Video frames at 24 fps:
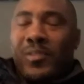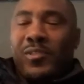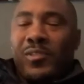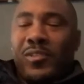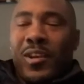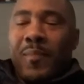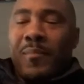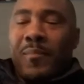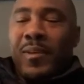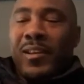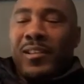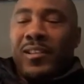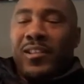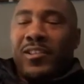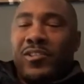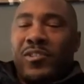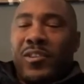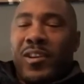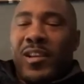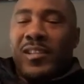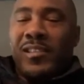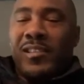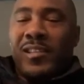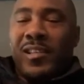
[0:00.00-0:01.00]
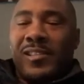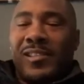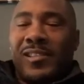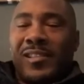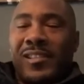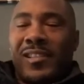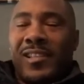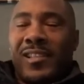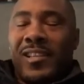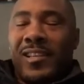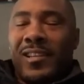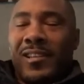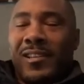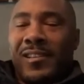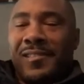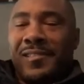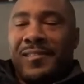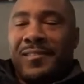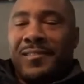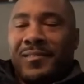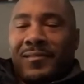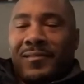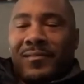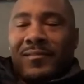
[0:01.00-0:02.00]
I made the transition,
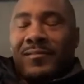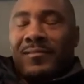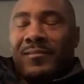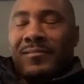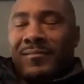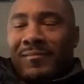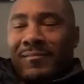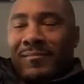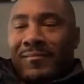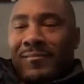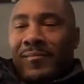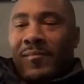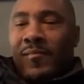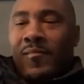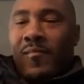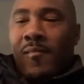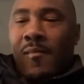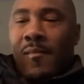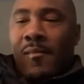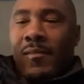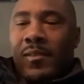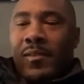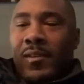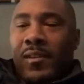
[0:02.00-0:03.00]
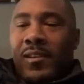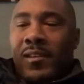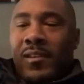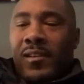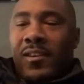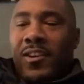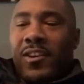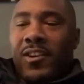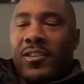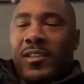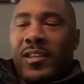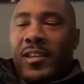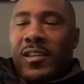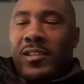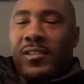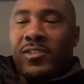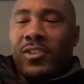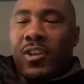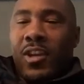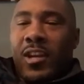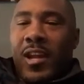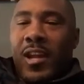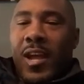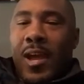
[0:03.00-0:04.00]
then good things
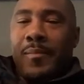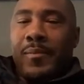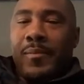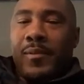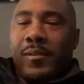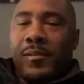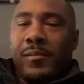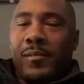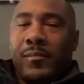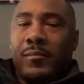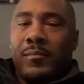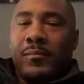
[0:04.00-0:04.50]
started happening.